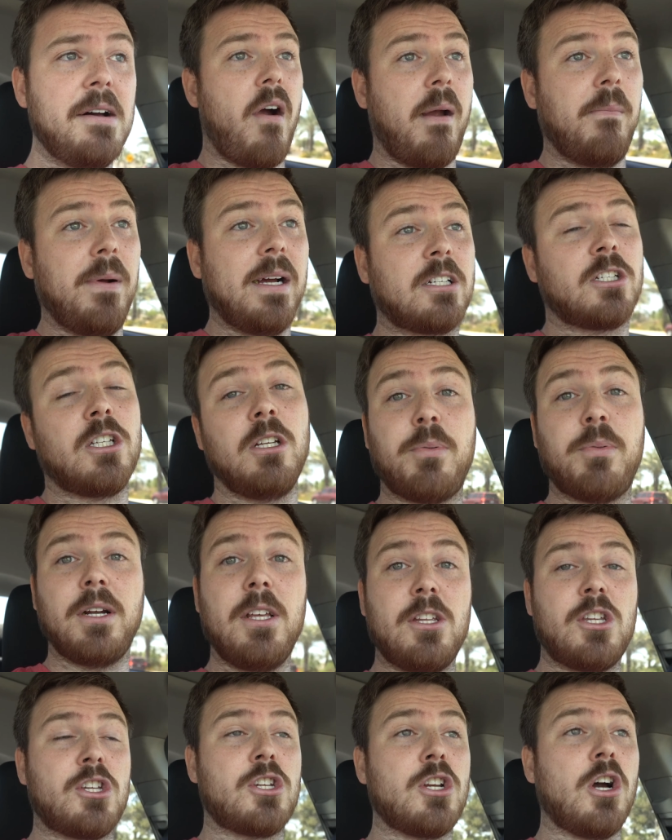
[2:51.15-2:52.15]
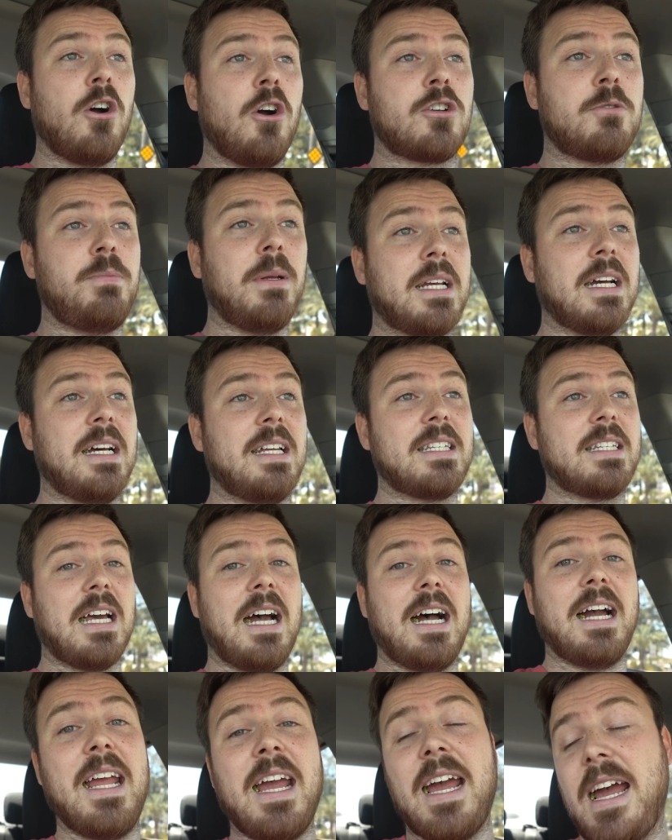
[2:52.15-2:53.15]
I'm actually pretty stoked because
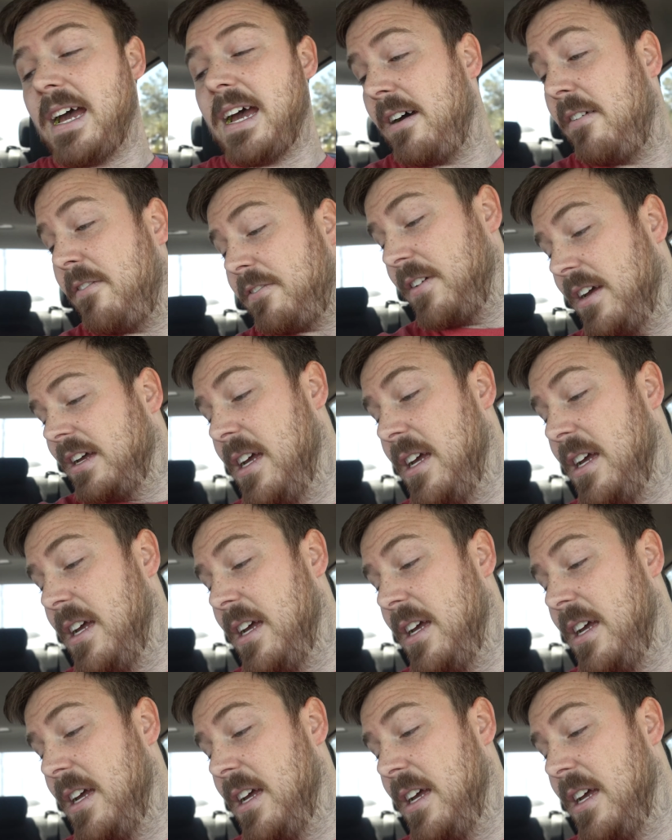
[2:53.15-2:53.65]
I have